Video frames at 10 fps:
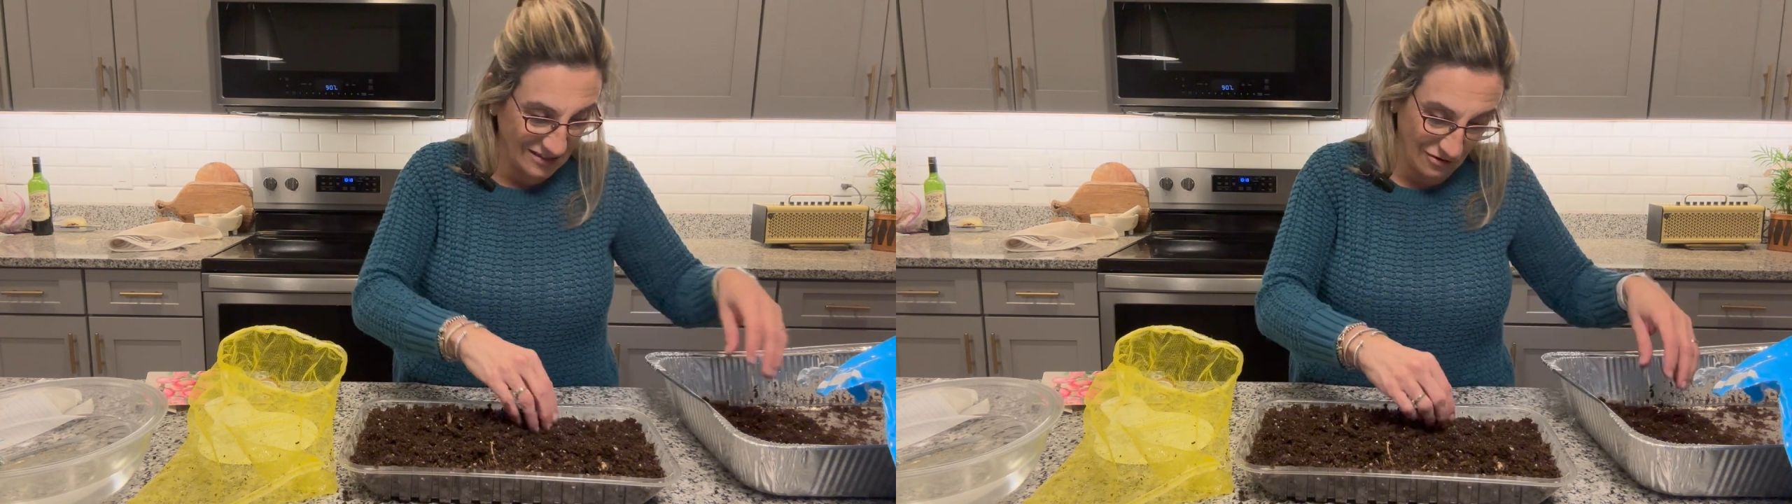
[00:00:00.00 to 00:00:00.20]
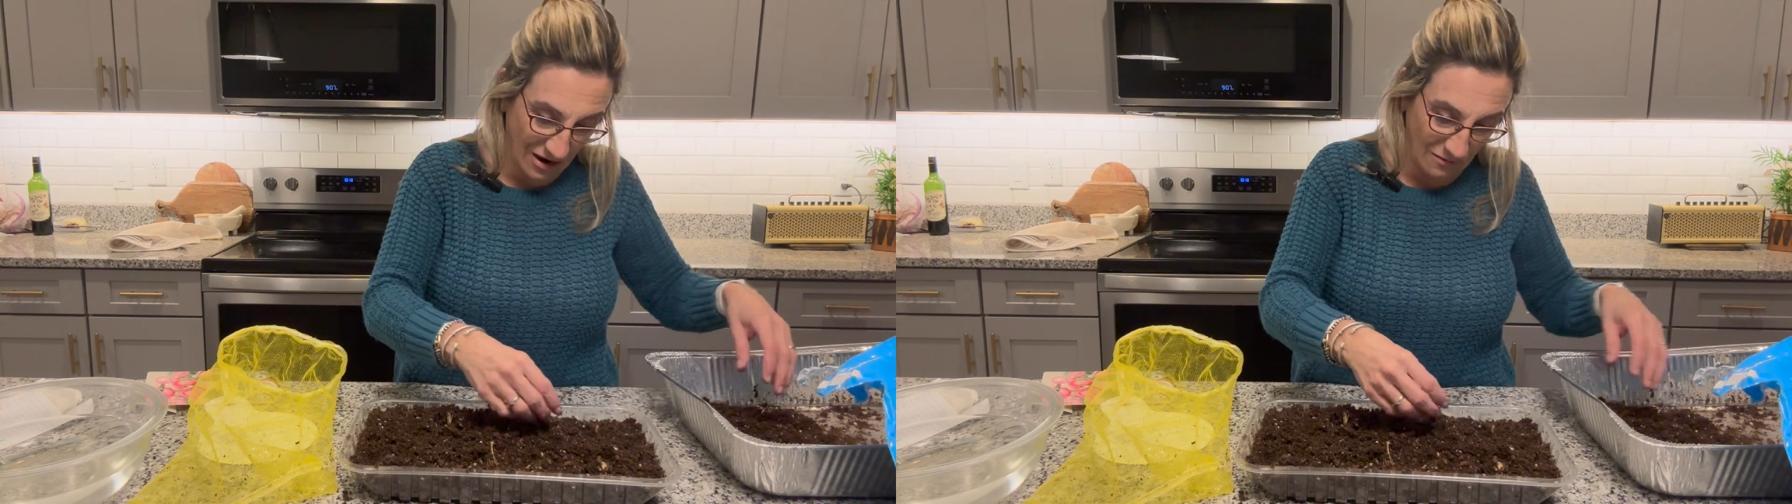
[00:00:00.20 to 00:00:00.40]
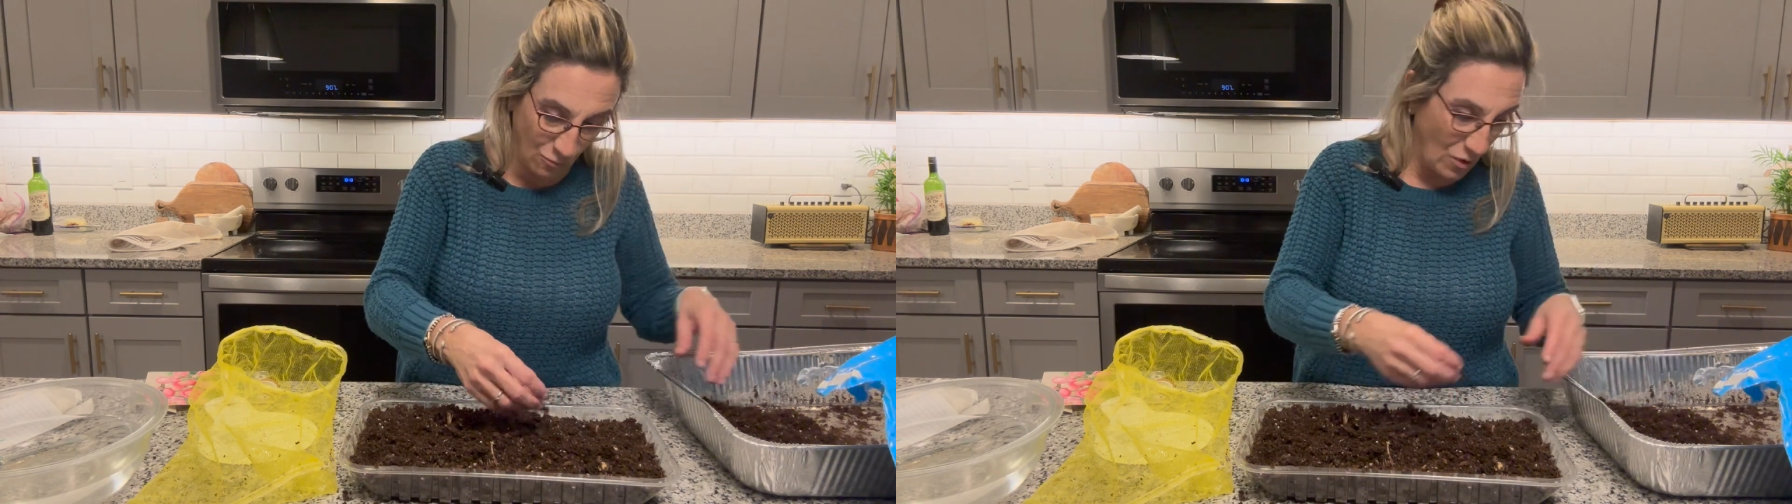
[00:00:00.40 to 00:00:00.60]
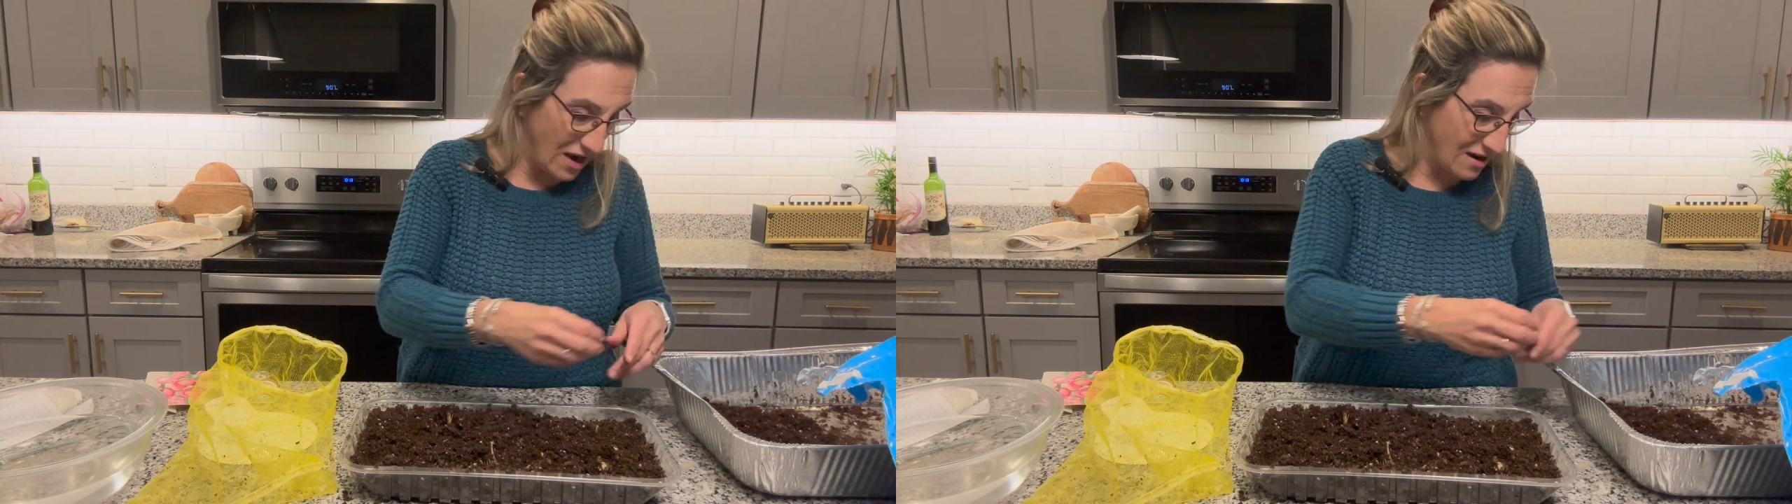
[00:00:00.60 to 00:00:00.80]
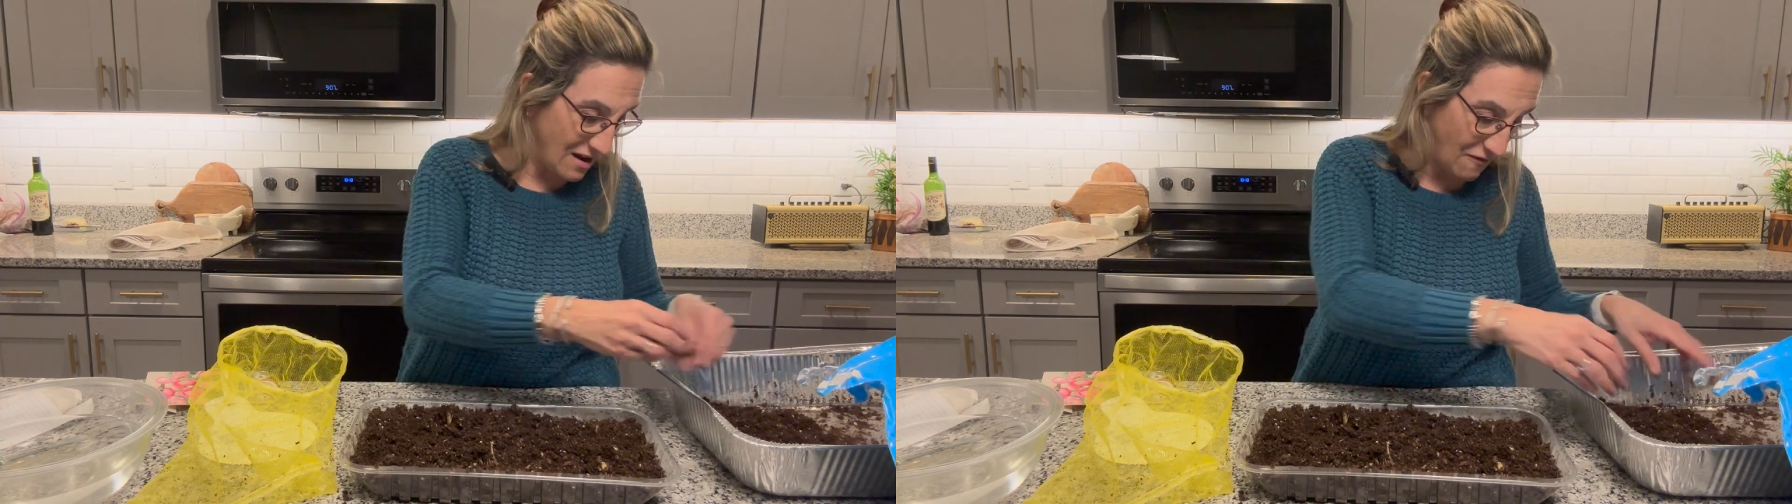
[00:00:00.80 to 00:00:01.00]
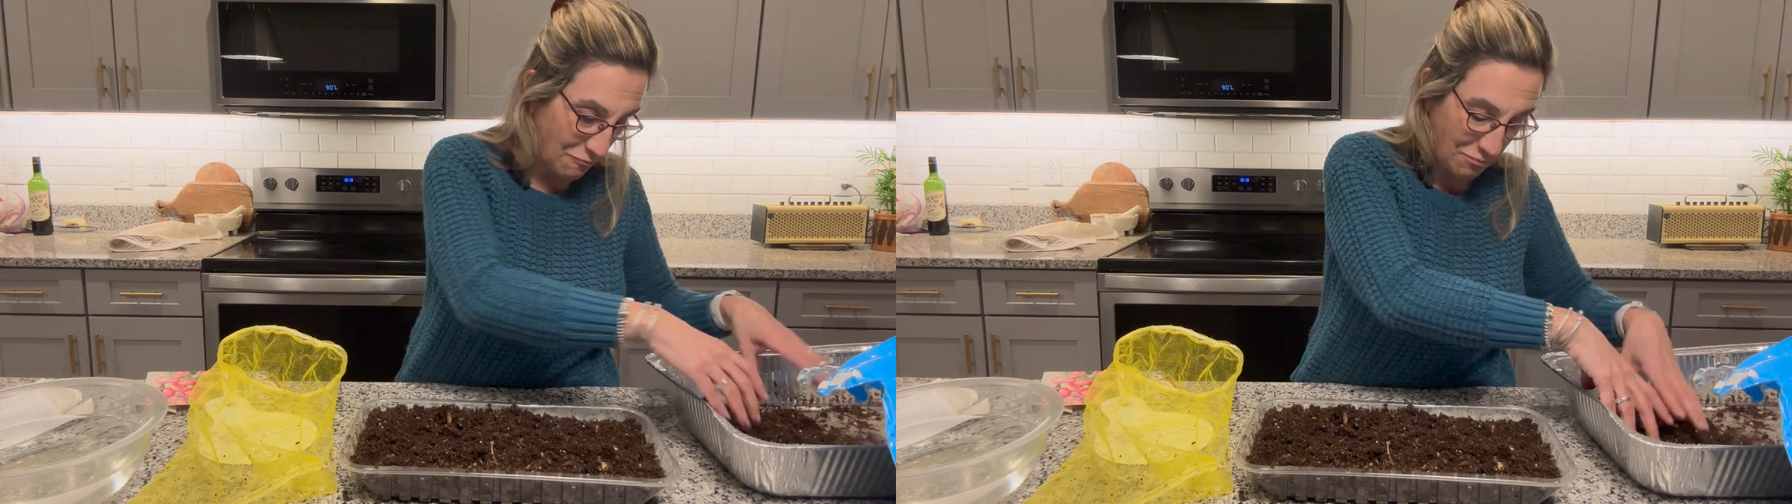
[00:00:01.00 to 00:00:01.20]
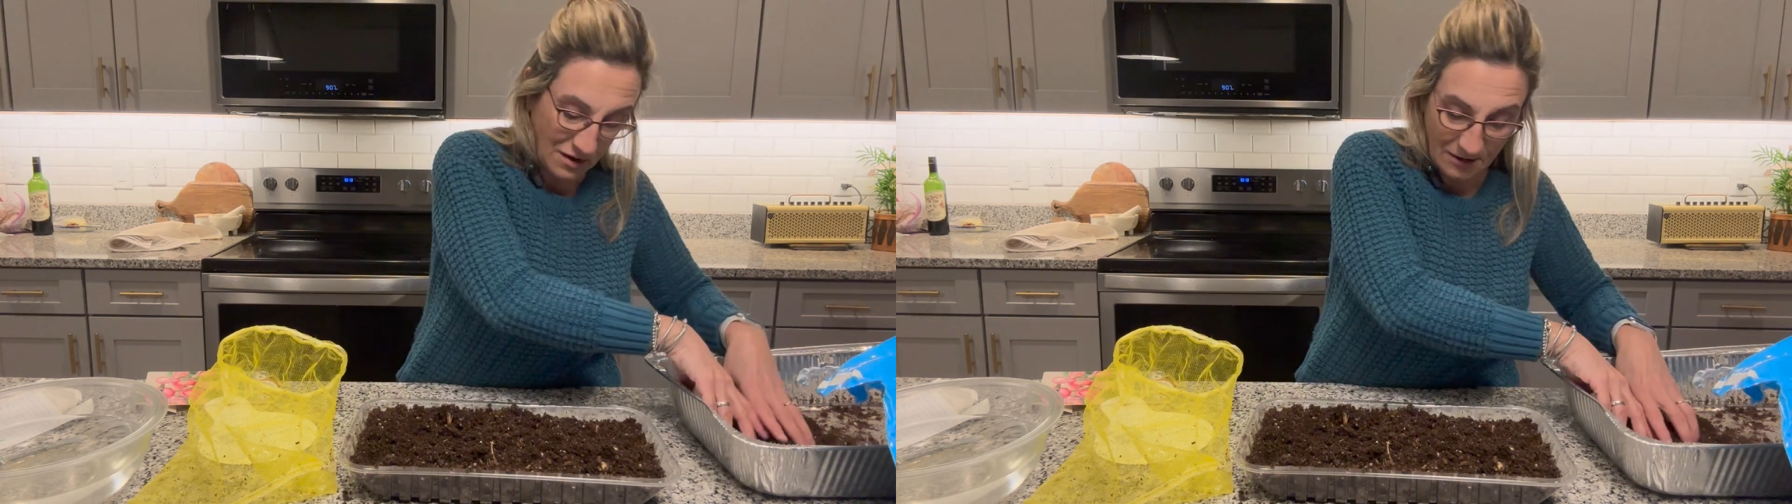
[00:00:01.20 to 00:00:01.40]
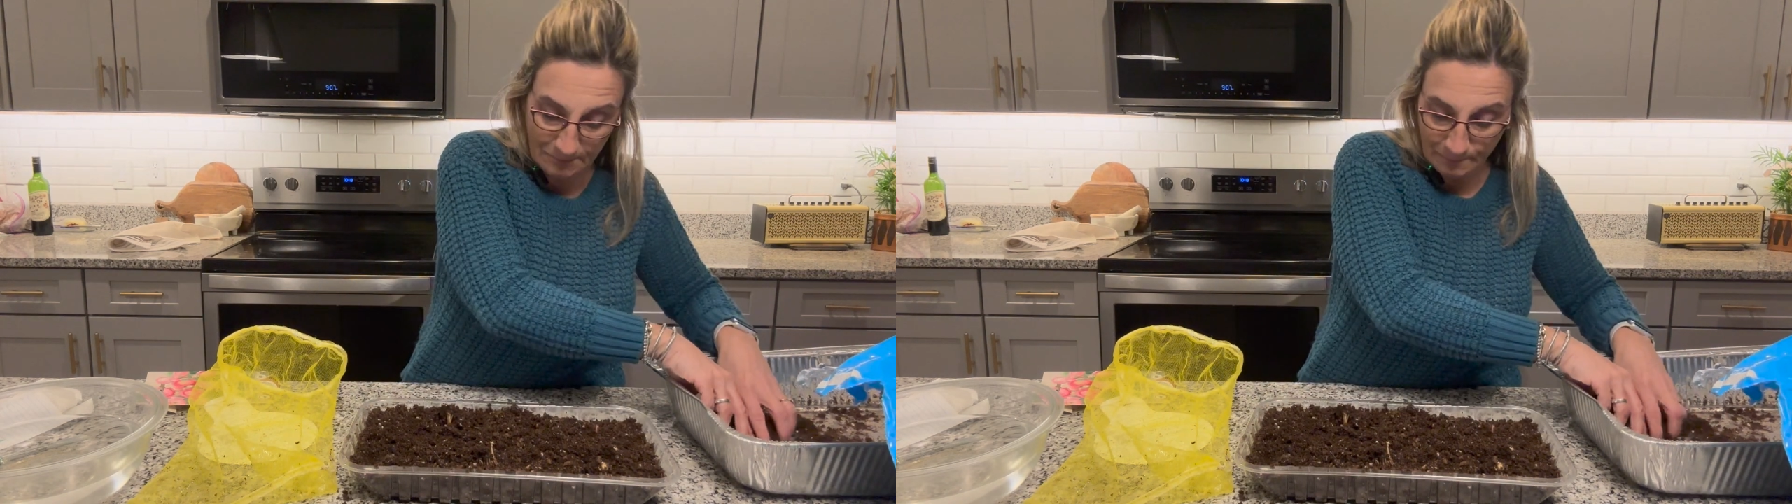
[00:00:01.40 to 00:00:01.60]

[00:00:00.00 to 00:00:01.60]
not wet enough, but